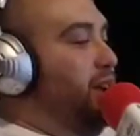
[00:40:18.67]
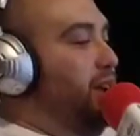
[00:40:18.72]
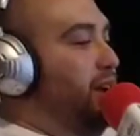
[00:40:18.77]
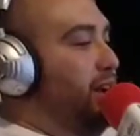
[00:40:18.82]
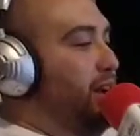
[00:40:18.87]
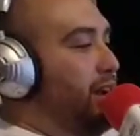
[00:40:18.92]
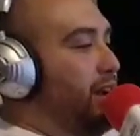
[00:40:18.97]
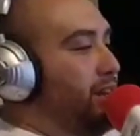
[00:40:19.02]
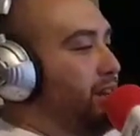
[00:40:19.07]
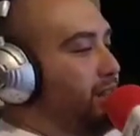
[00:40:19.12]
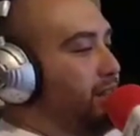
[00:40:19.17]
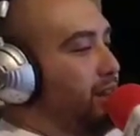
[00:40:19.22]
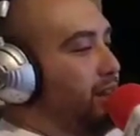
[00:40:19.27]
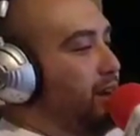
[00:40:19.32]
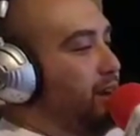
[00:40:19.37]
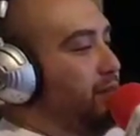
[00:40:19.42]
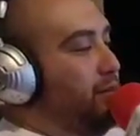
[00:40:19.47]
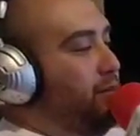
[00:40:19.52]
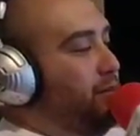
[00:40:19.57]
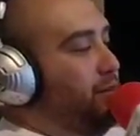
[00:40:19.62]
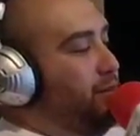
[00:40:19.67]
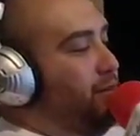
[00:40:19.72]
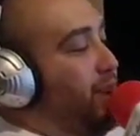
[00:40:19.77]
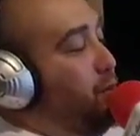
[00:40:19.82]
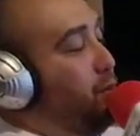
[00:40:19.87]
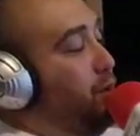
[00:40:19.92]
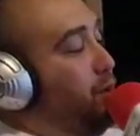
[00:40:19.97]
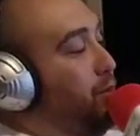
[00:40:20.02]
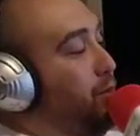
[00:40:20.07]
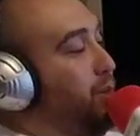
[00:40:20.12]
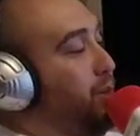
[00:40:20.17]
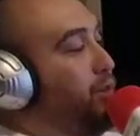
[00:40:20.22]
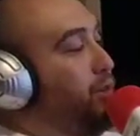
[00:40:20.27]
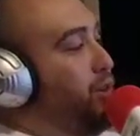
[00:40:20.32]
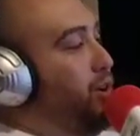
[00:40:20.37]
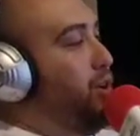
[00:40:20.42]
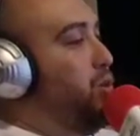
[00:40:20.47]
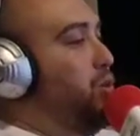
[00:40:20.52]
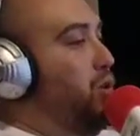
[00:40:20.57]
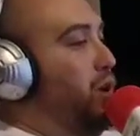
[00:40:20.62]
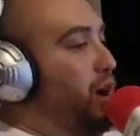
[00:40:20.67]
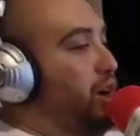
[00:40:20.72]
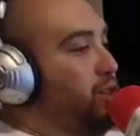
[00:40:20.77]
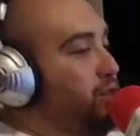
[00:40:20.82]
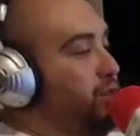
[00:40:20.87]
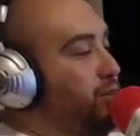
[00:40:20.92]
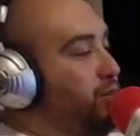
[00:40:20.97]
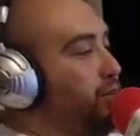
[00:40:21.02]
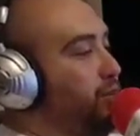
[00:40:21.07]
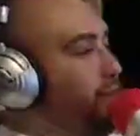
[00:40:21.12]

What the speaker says: And that would be fun to watch.